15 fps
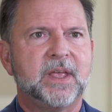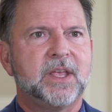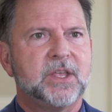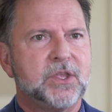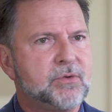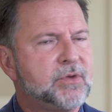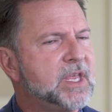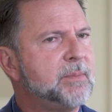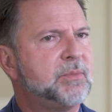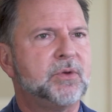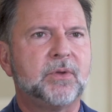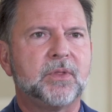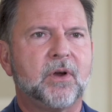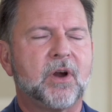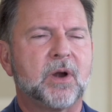you keep doing
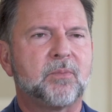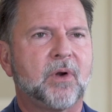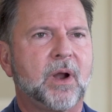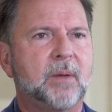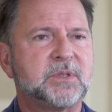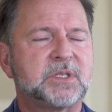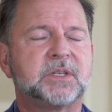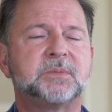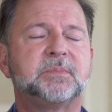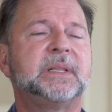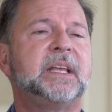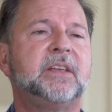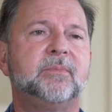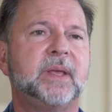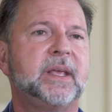the hard problems because
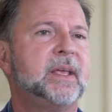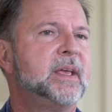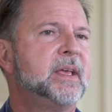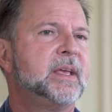believe me,